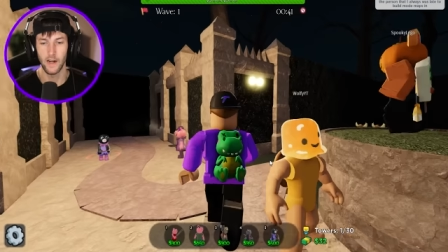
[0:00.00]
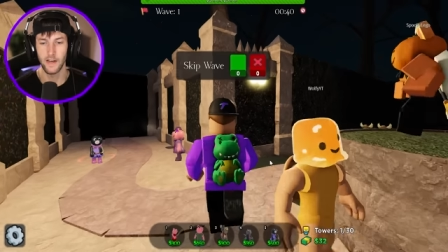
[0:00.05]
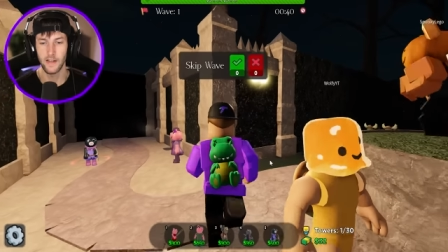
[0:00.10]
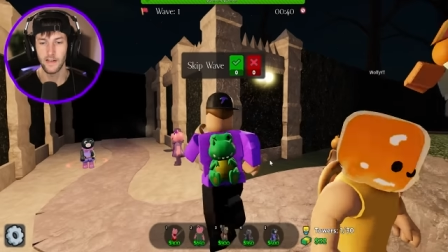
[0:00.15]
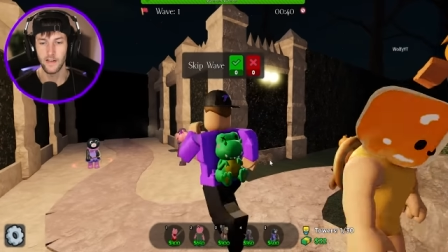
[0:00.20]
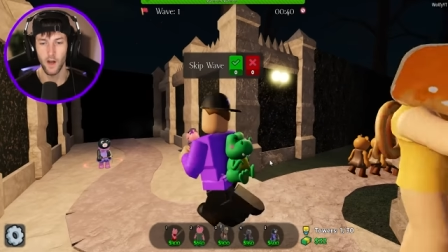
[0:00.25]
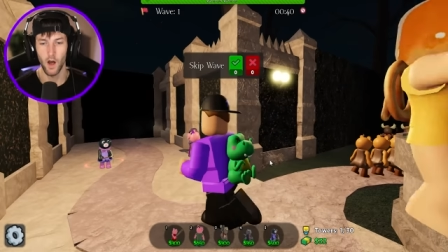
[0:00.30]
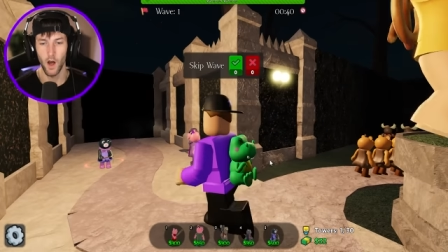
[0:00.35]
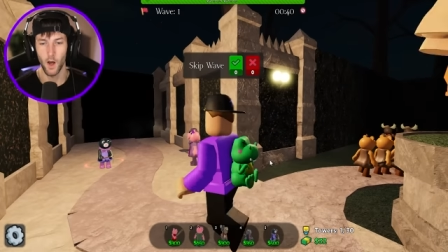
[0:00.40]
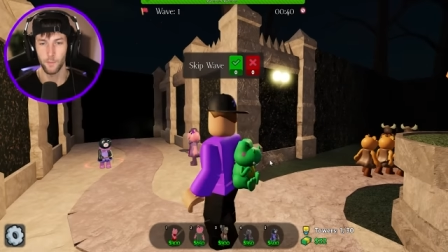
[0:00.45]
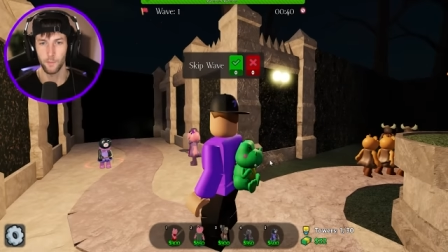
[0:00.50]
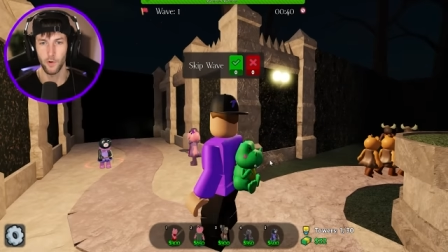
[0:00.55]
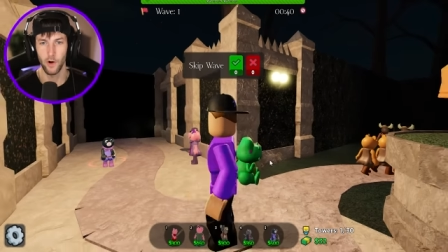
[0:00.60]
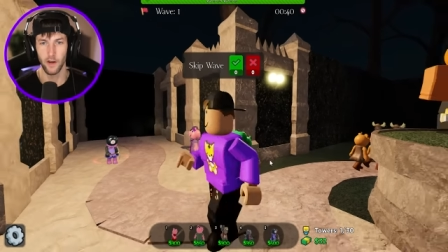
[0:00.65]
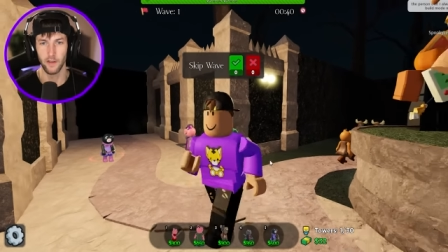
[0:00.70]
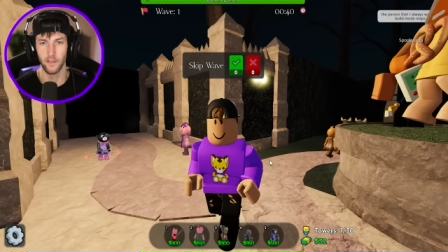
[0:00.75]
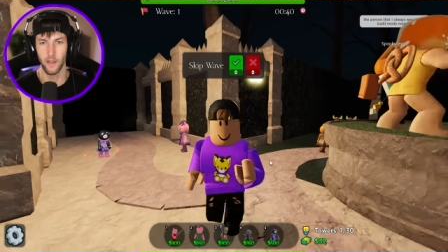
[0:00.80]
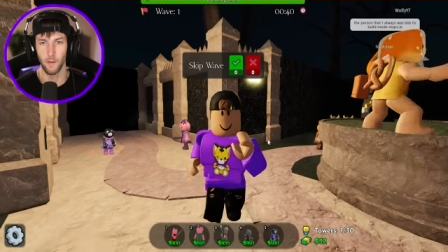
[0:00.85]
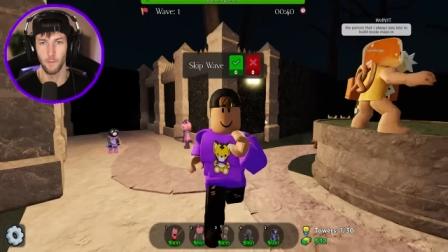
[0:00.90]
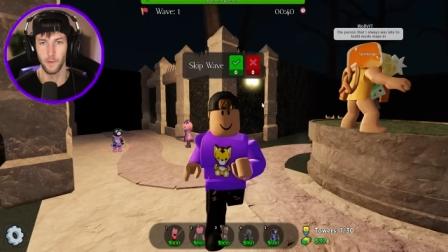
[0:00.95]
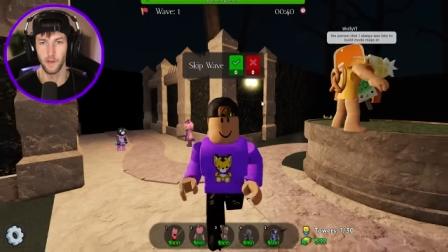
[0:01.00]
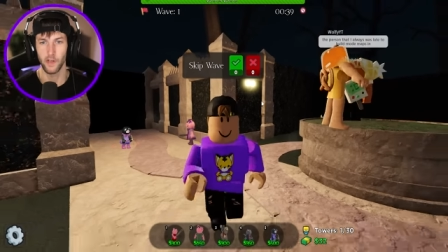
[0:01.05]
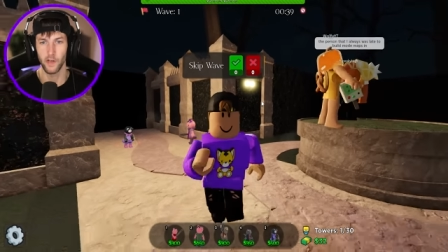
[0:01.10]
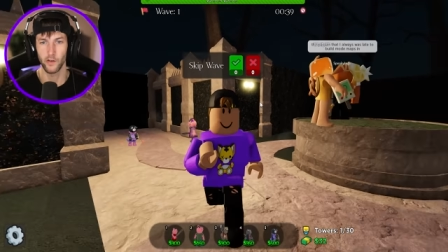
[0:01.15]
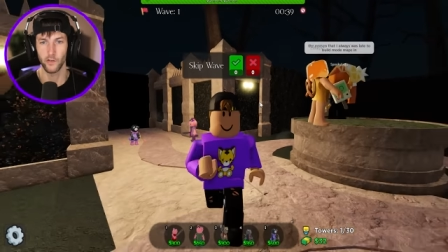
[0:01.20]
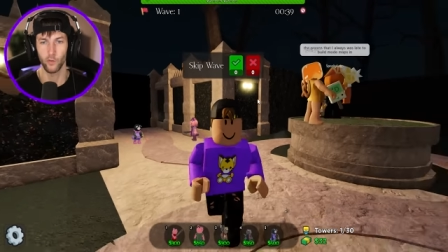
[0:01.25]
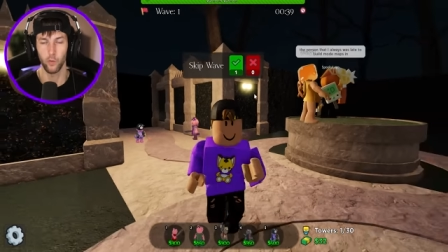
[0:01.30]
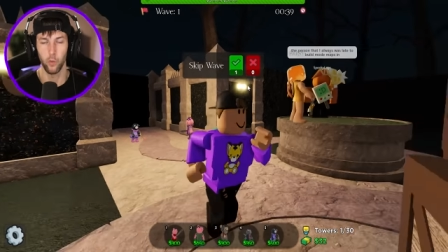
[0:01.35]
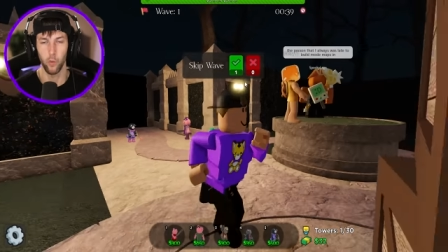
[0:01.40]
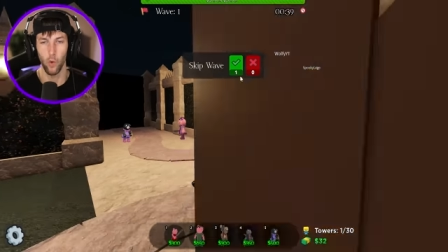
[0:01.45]
and I need to upgrade them,
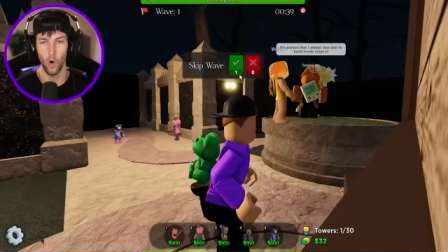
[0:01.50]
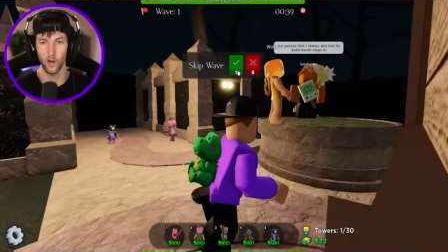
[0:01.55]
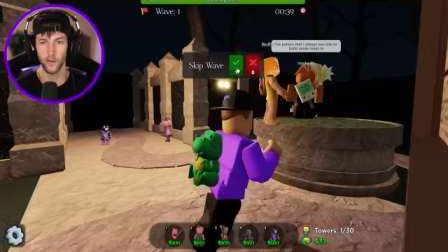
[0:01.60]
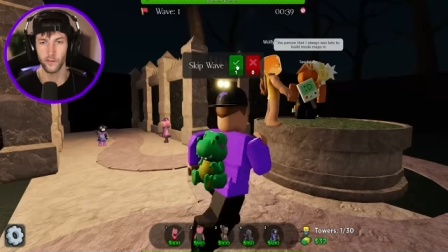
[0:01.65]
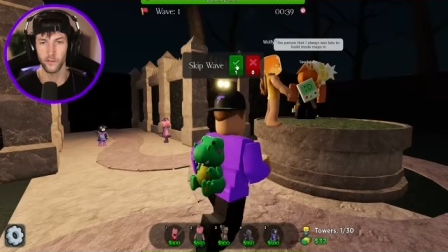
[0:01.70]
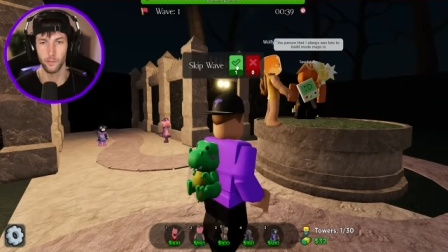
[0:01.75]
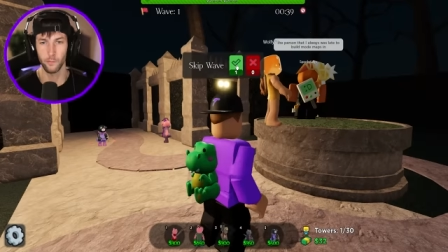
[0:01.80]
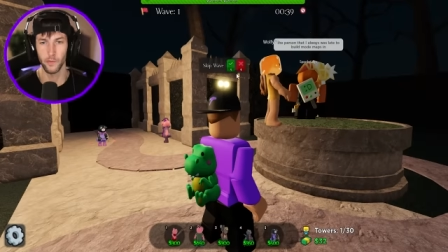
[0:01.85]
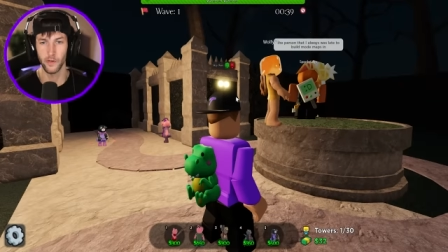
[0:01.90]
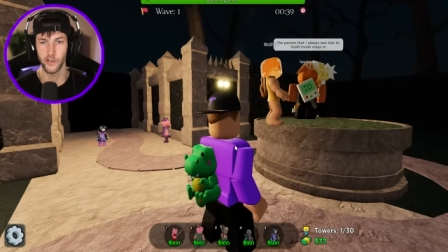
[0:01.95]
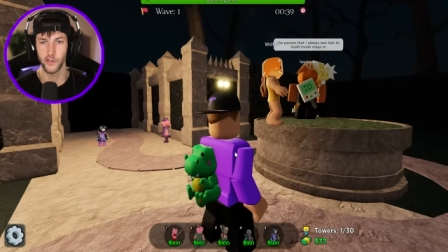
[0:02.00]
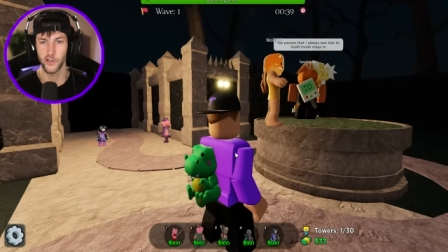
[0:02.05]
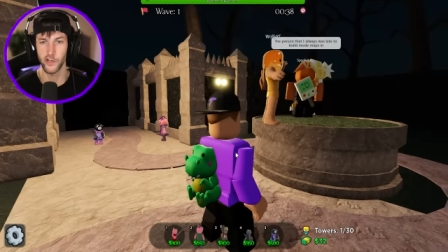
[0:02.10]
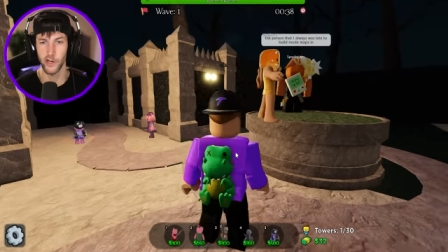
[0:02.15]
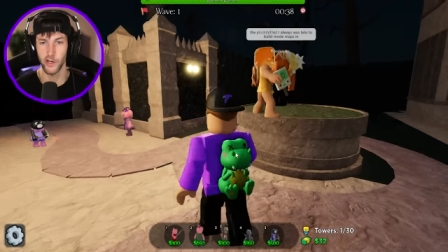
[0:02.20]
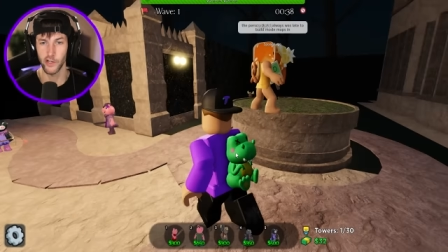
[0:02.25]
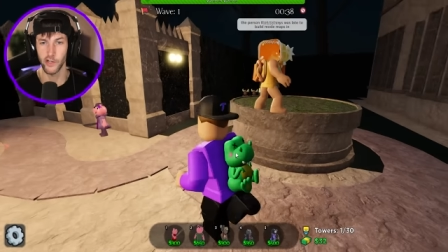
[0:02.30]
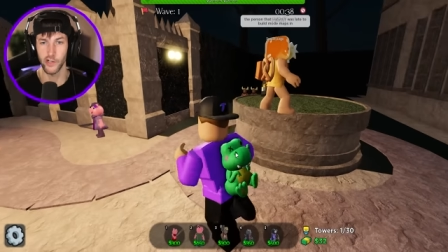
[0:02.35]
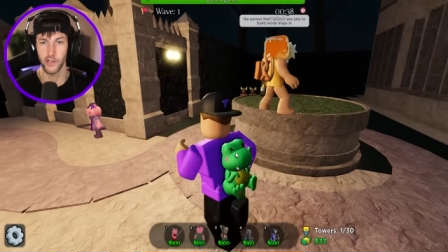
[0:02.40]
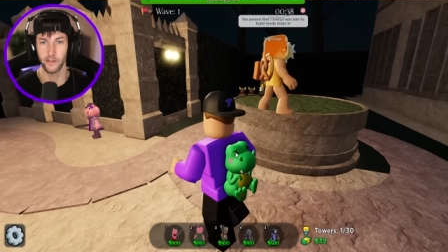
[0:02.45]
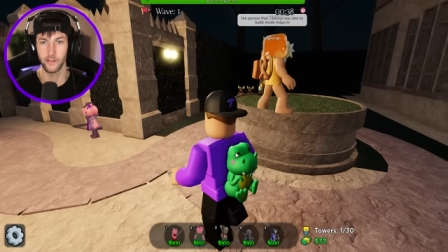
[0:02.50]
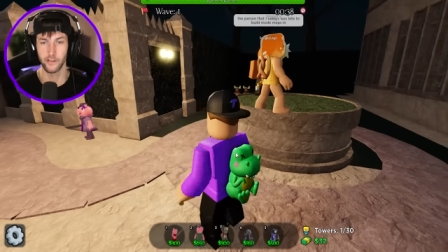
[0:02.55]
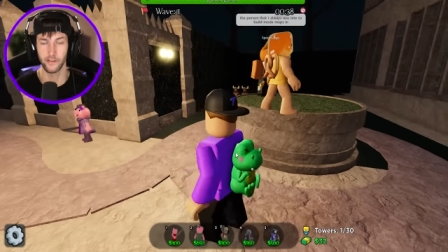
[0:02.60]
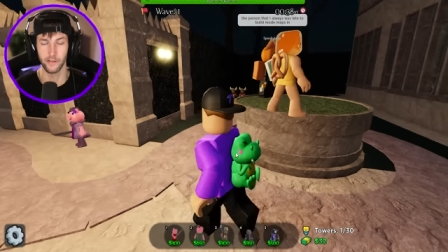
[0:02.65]
because once Magician